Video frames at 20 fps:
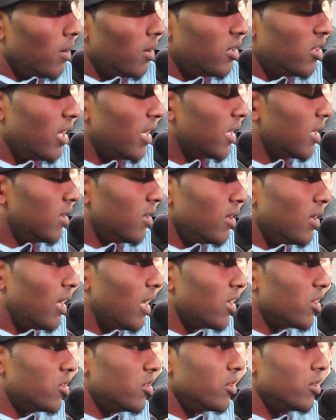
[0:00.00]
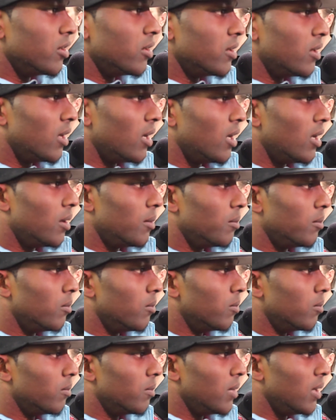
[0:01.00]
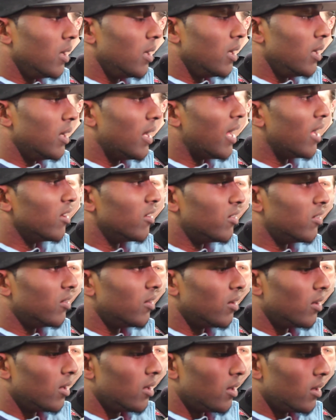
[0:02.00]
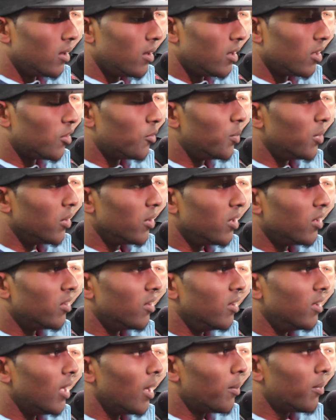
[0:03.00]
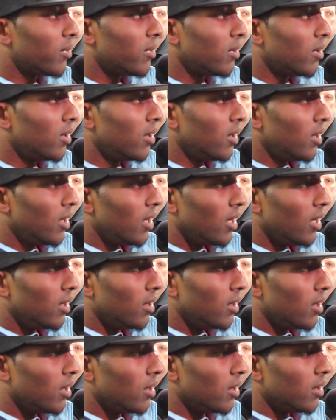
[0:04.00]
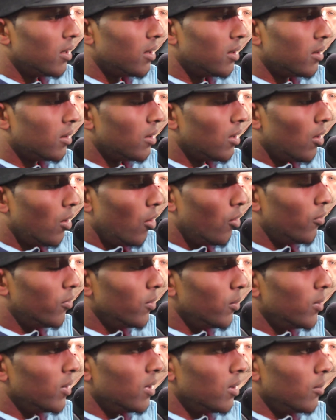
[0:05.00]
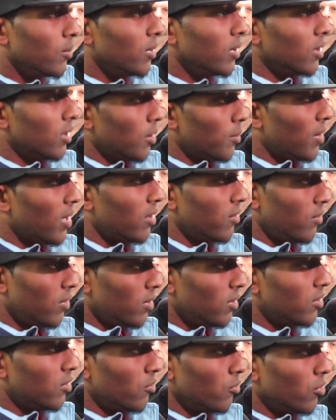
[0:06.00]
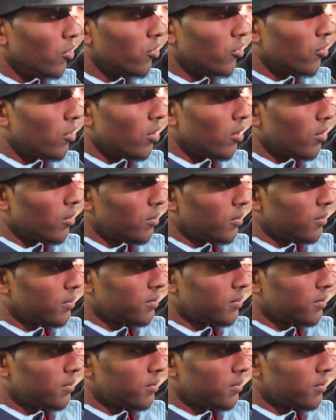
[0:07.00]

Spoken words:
like it did last year, it adds experience and depth, and hopefully we can come out of it real strong.